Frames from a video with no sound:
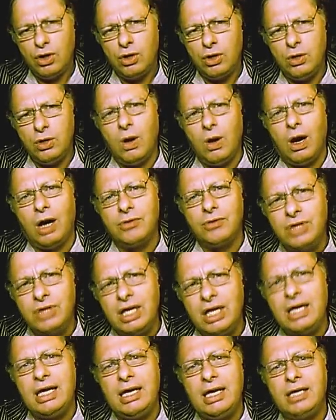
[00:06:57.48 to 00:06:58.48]
You all
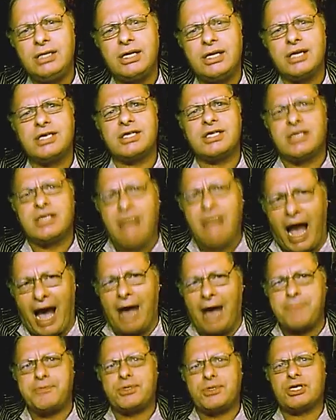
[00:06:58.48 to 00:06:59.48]
need to
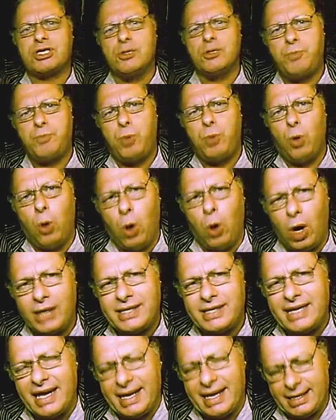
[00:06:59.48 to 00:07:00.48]
stop
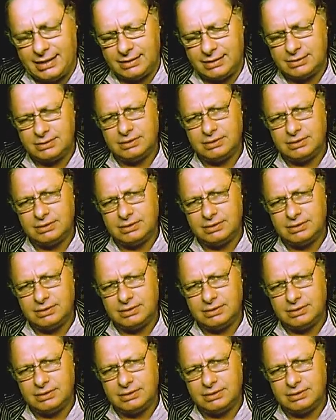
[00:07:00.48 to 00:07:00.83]
supporting